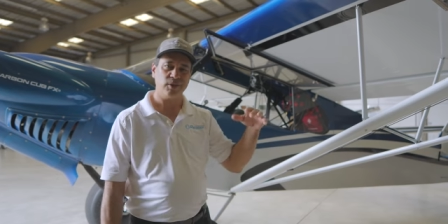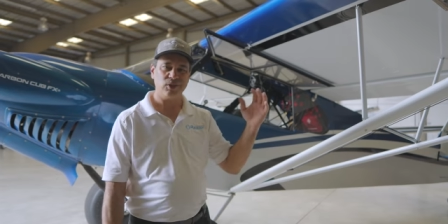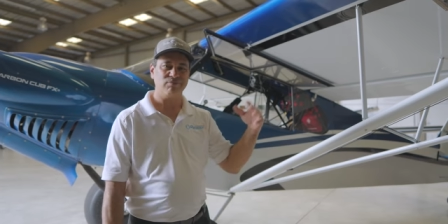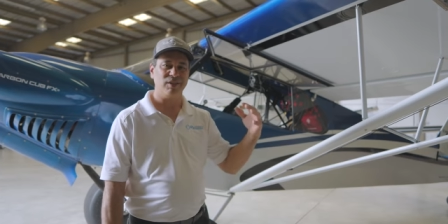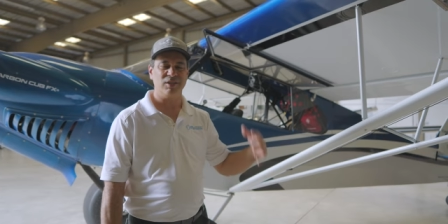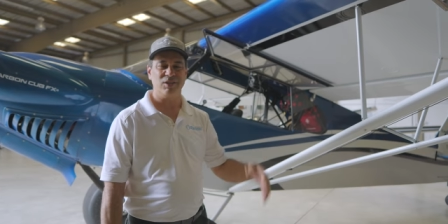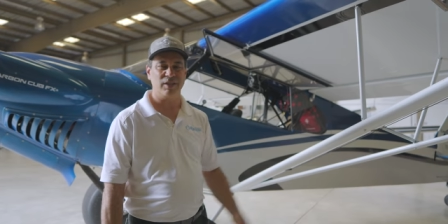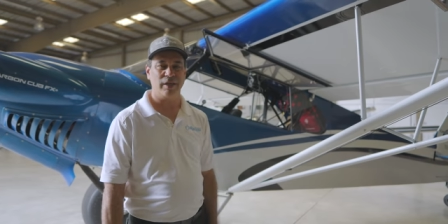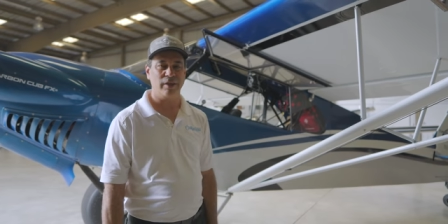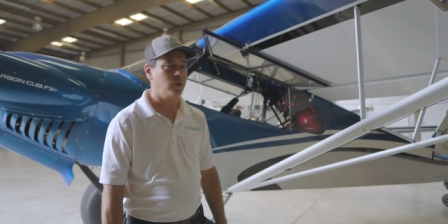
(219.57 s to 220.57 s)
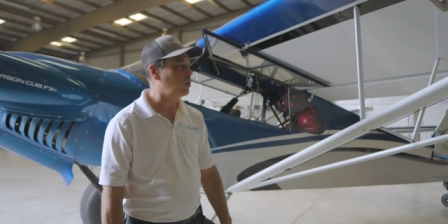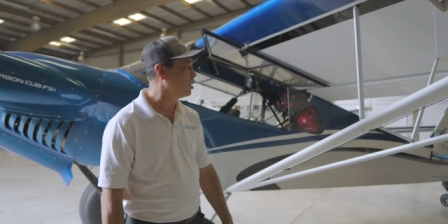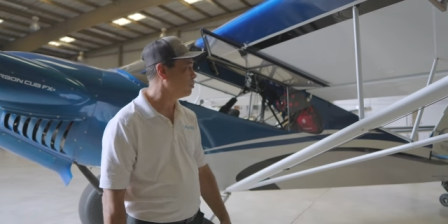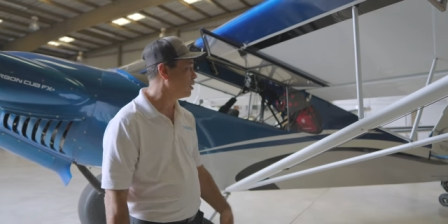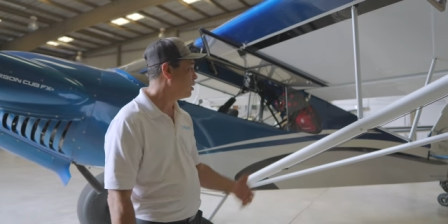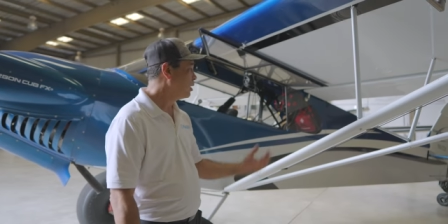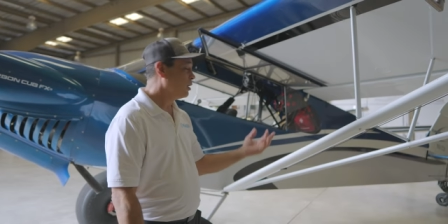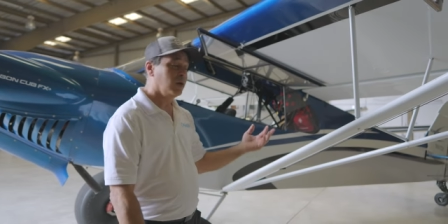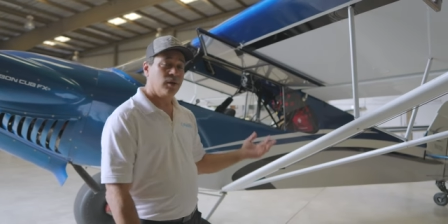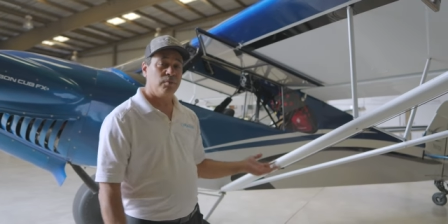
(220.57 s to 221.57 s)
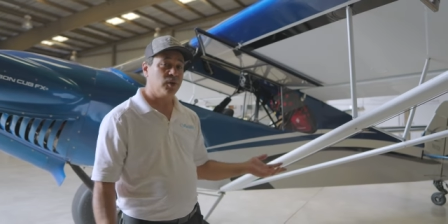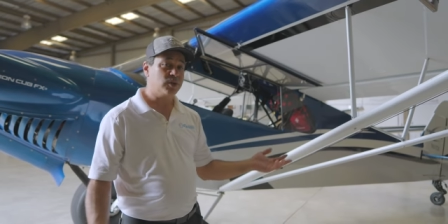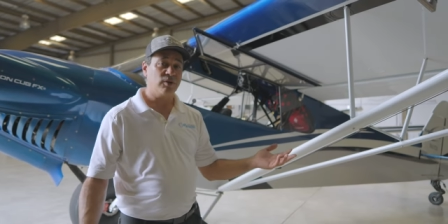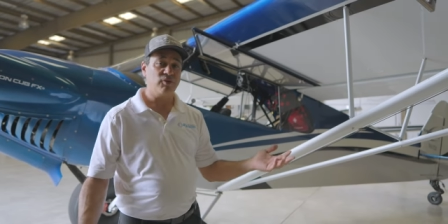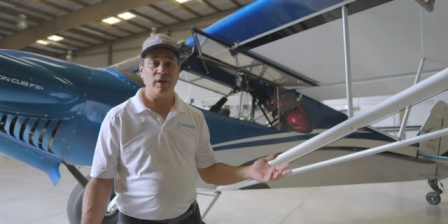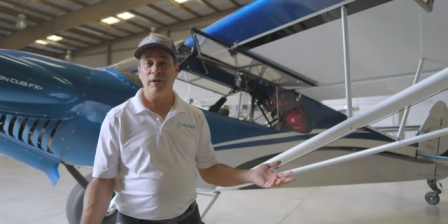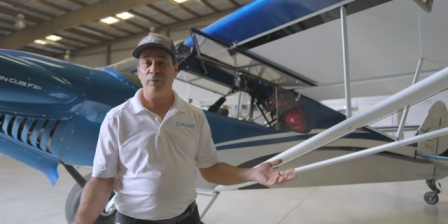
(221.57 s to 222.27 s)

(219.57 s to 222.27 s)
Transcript: It just doesn't stay that well. But most of the flying